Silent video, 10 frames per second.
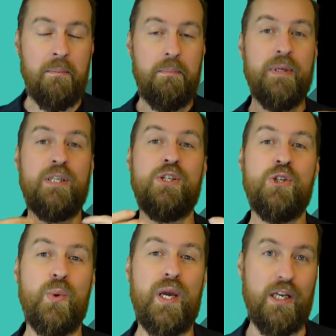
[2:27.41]

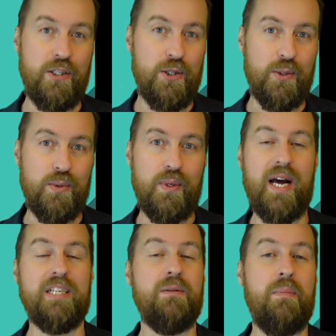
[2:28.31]
between you
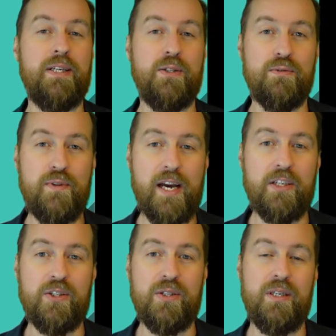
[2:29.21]
as a
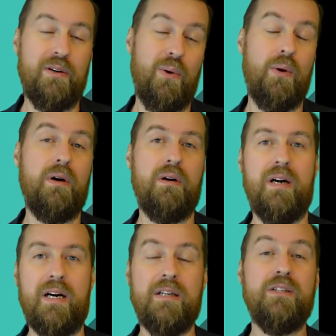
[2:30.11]
manufacturer or
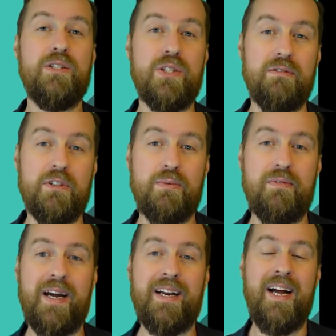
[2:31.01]
a service
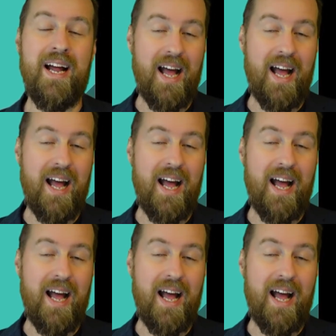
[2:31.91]
provider